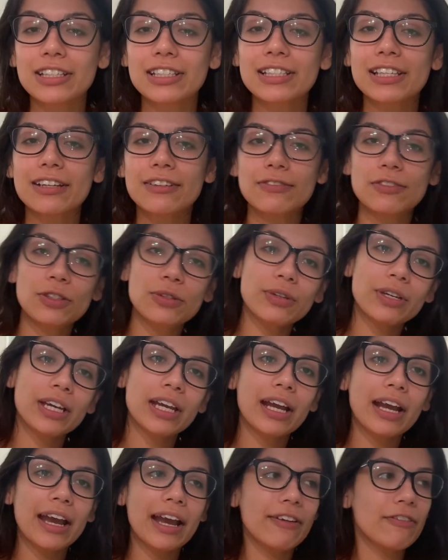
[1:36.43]
instead of
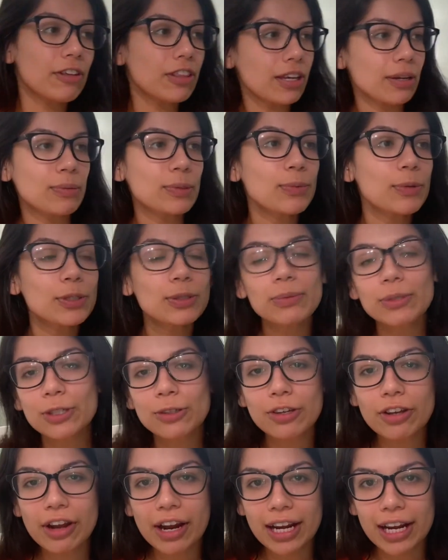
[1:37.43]
doing everything I'm supposed to be
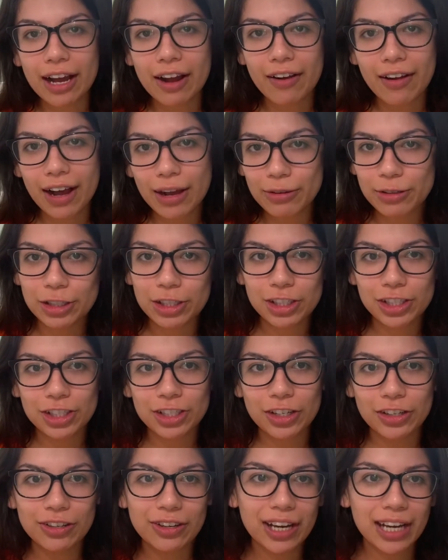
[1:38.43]
doing right now, I would just
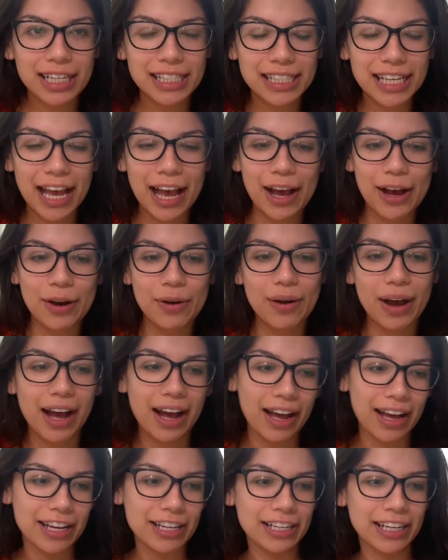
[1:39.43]
show you guys how
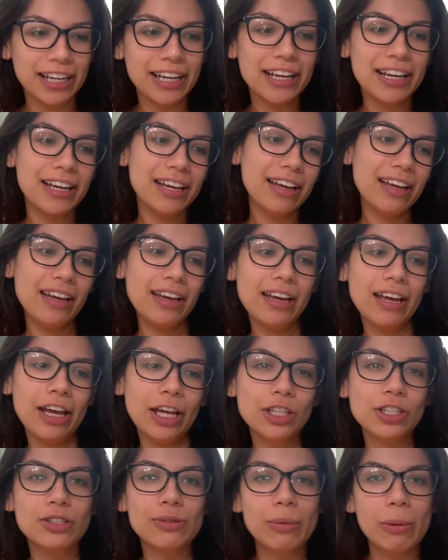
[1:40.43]
I
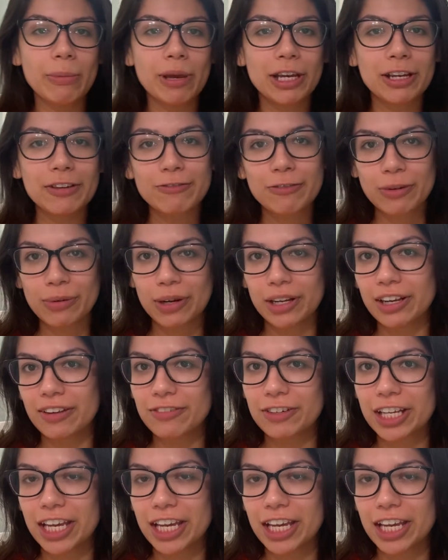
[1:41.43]
do my makeup for work every